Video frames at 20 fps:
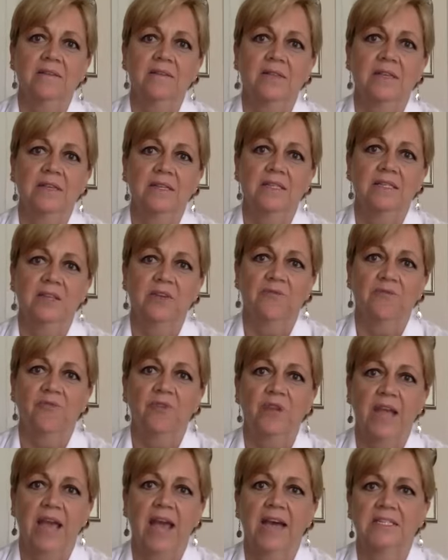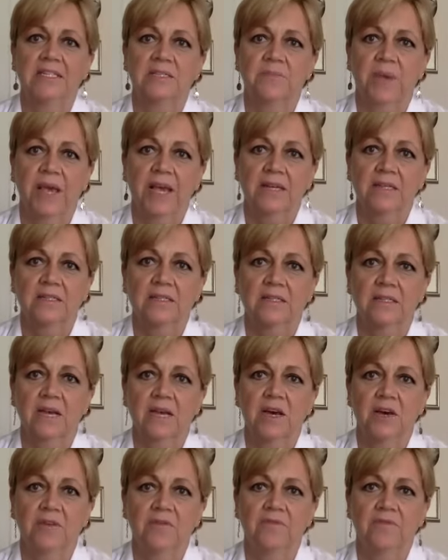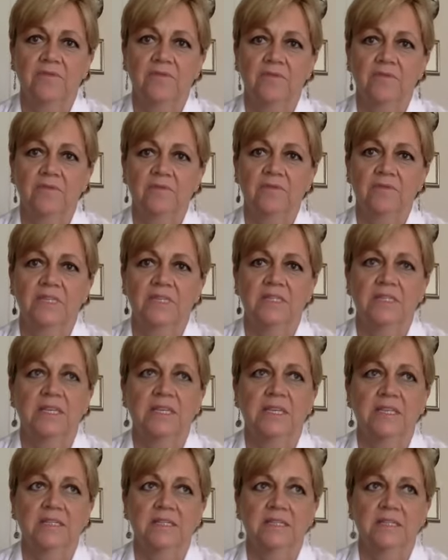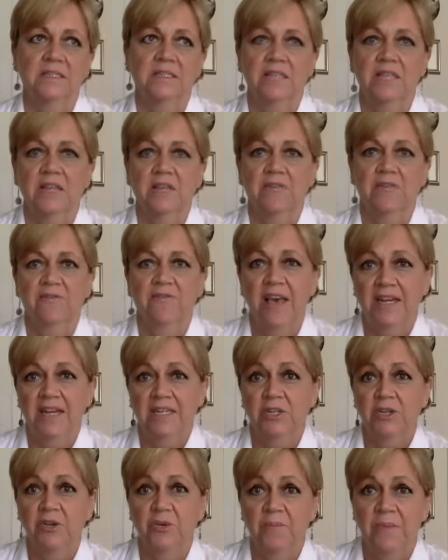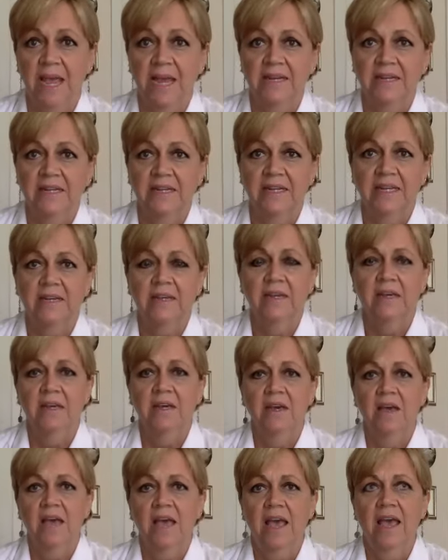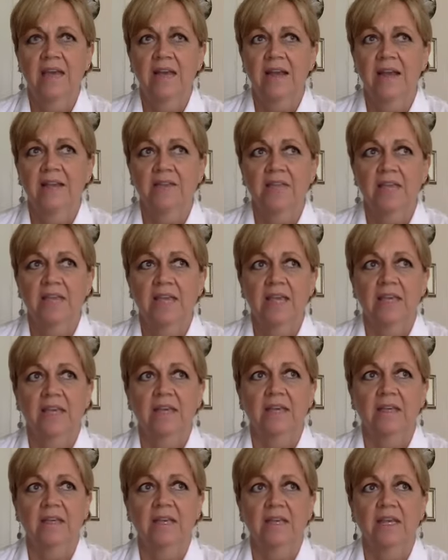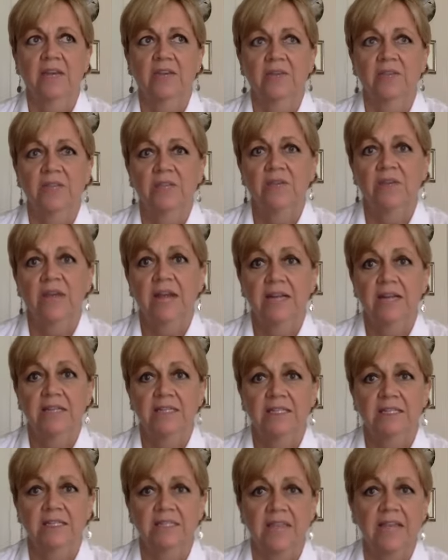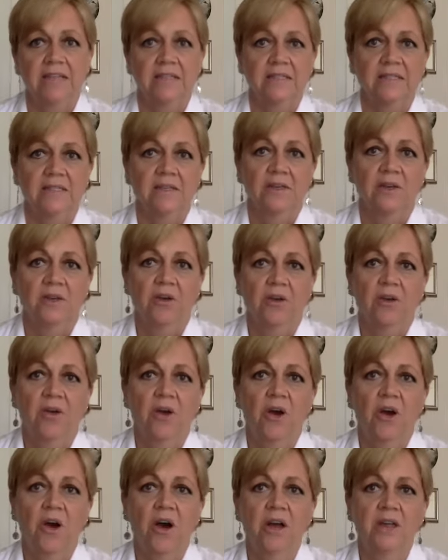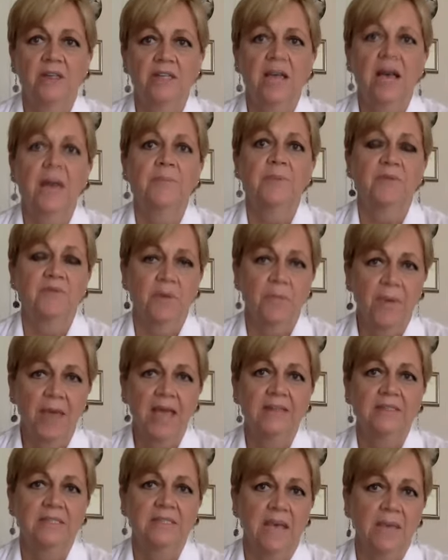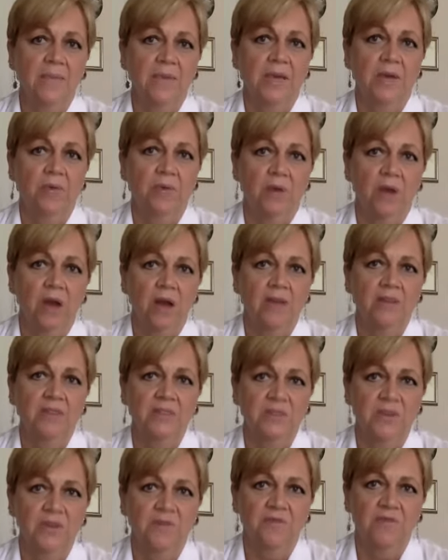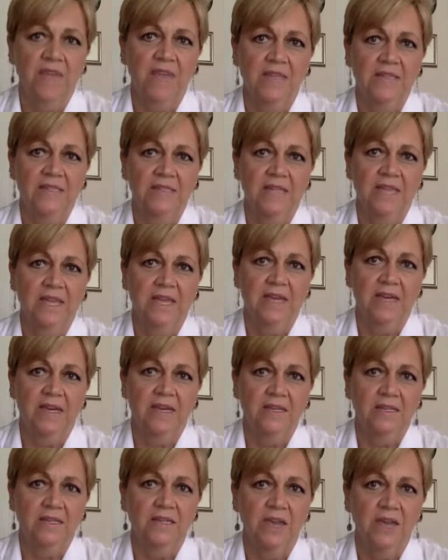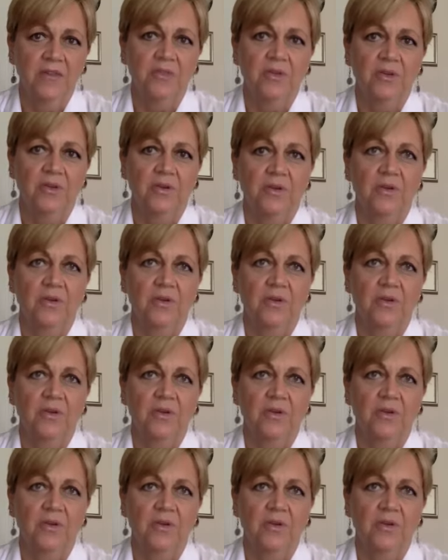the different aspects of diseases that affect humanity. And I think here in the United States, on top of a pandemic, we're also facing another